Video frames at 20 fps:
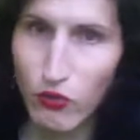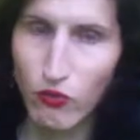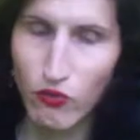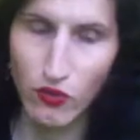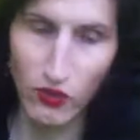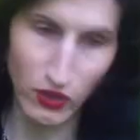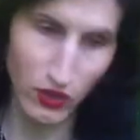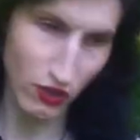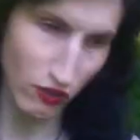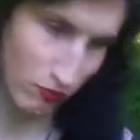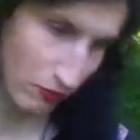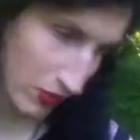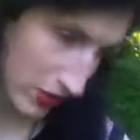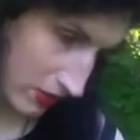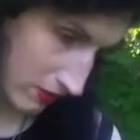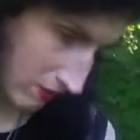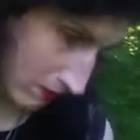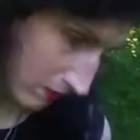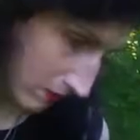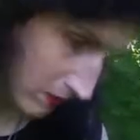looks like it's
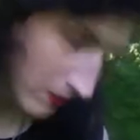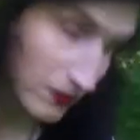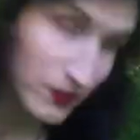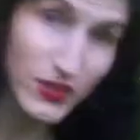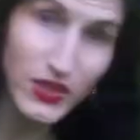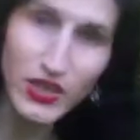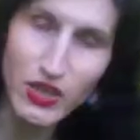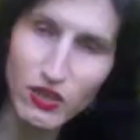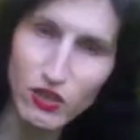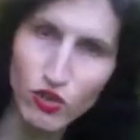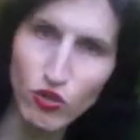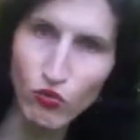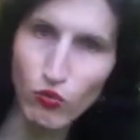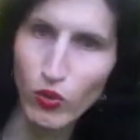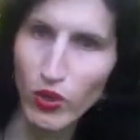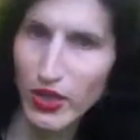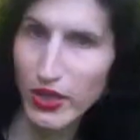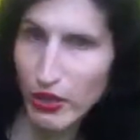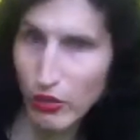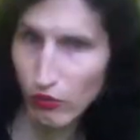been eaten
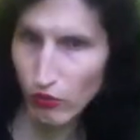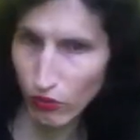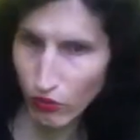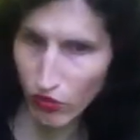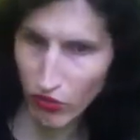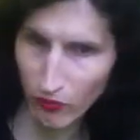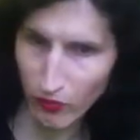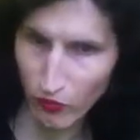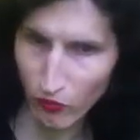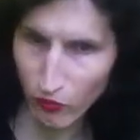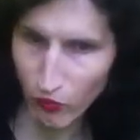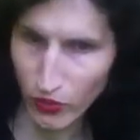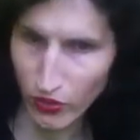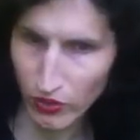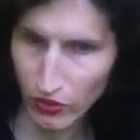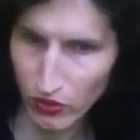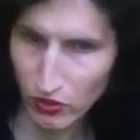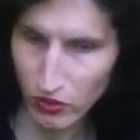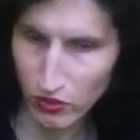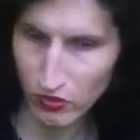away or looks a bit
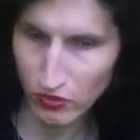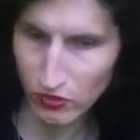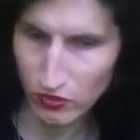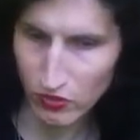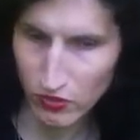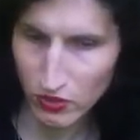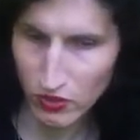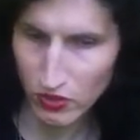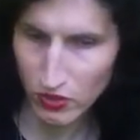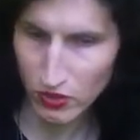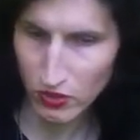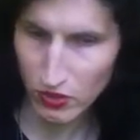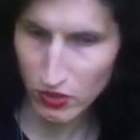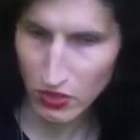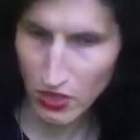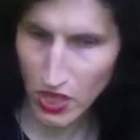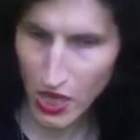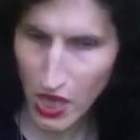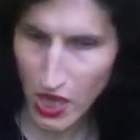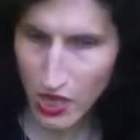withered.
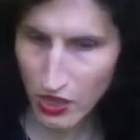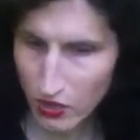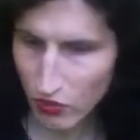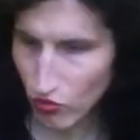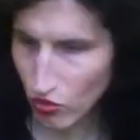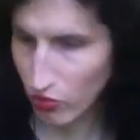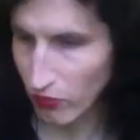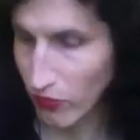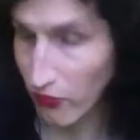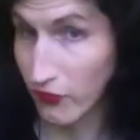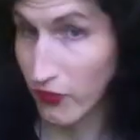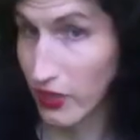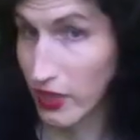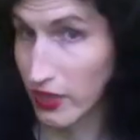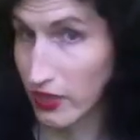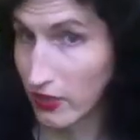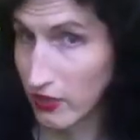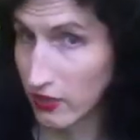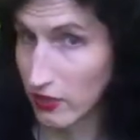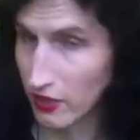And you should be
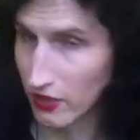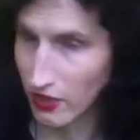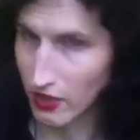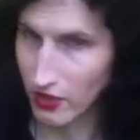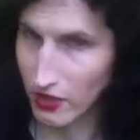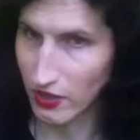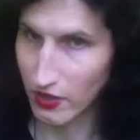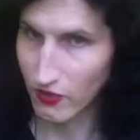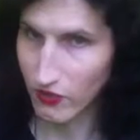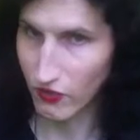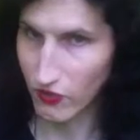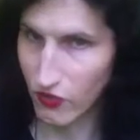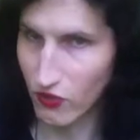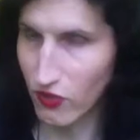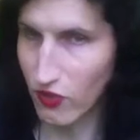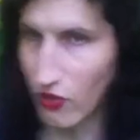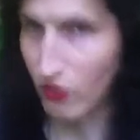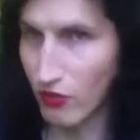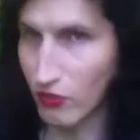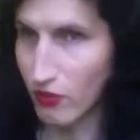fine.
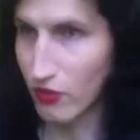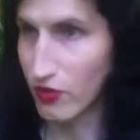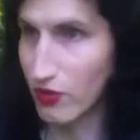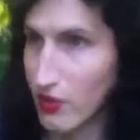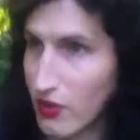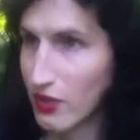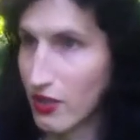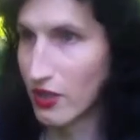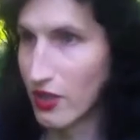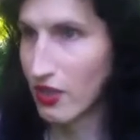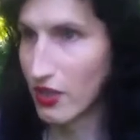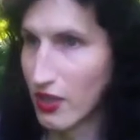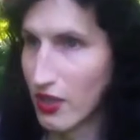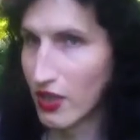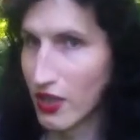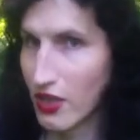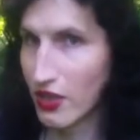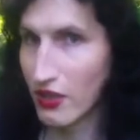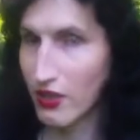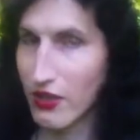So
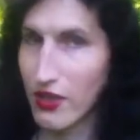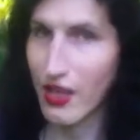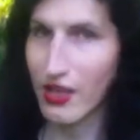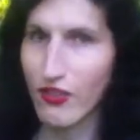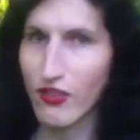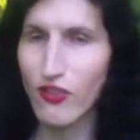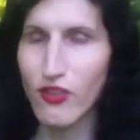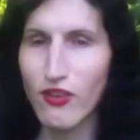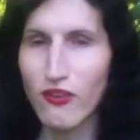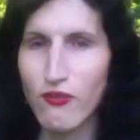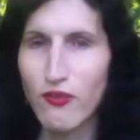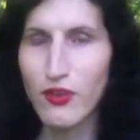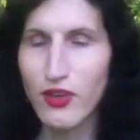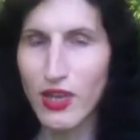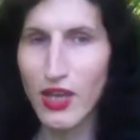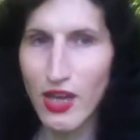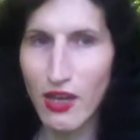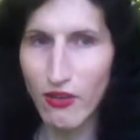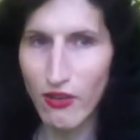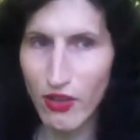that's it for
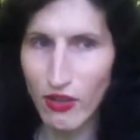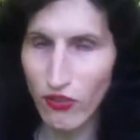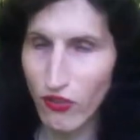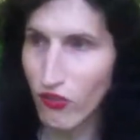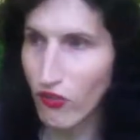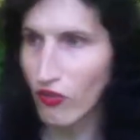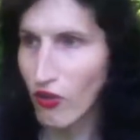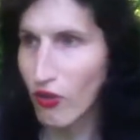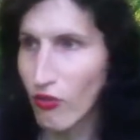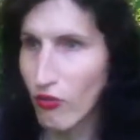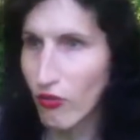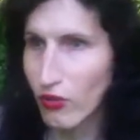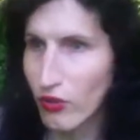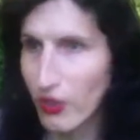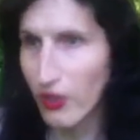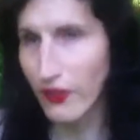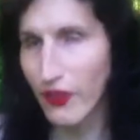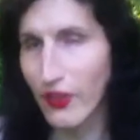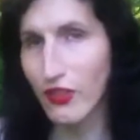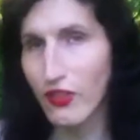now. That's
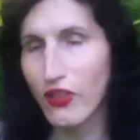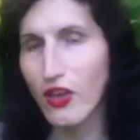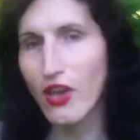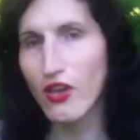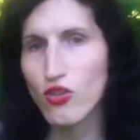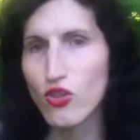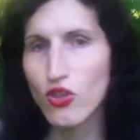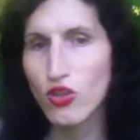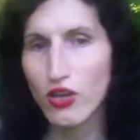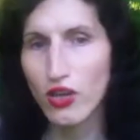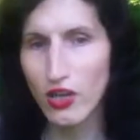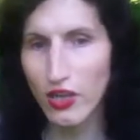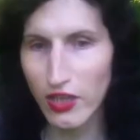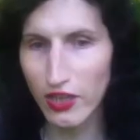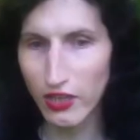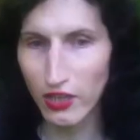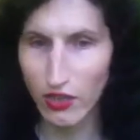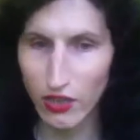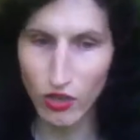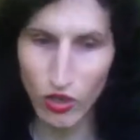sorrel and that's hedge
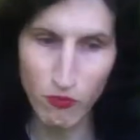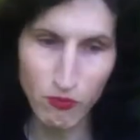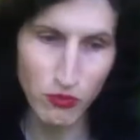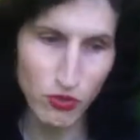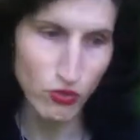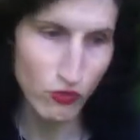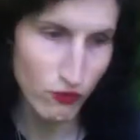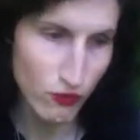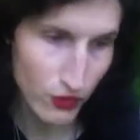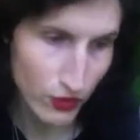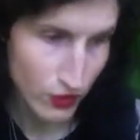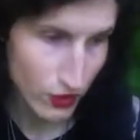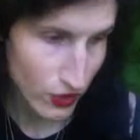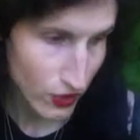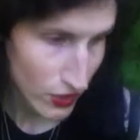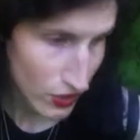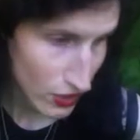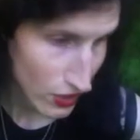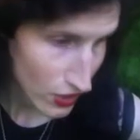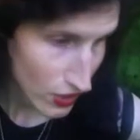garlic. I hope you've
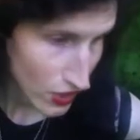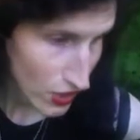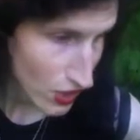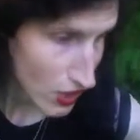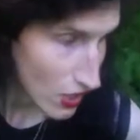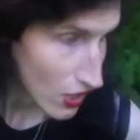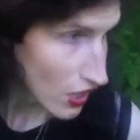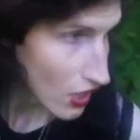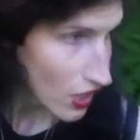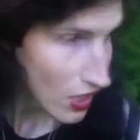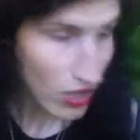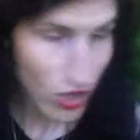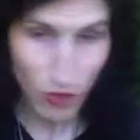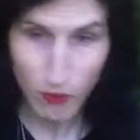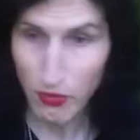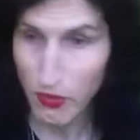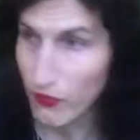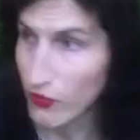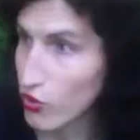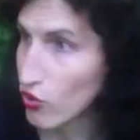
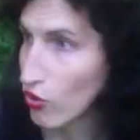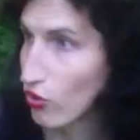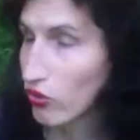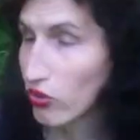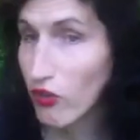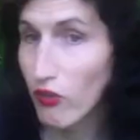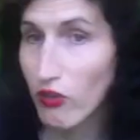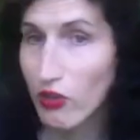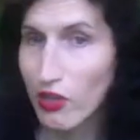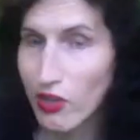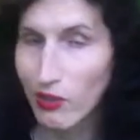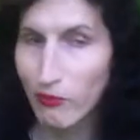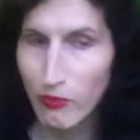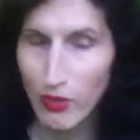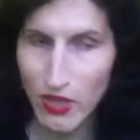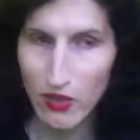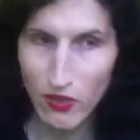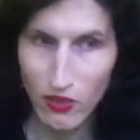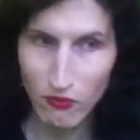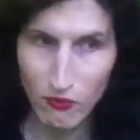enjoyed this a little
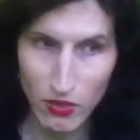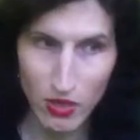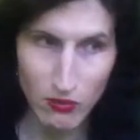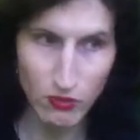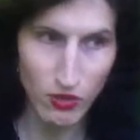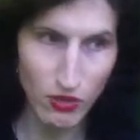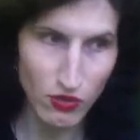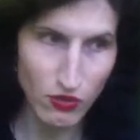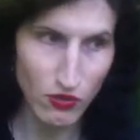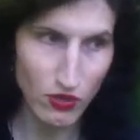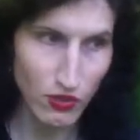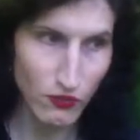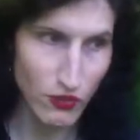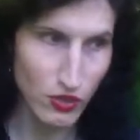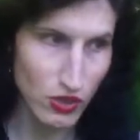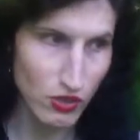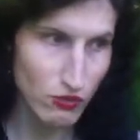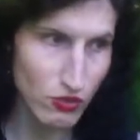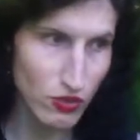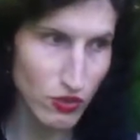bit, and maybe it's
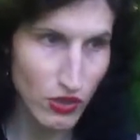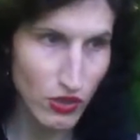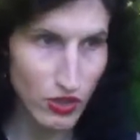given you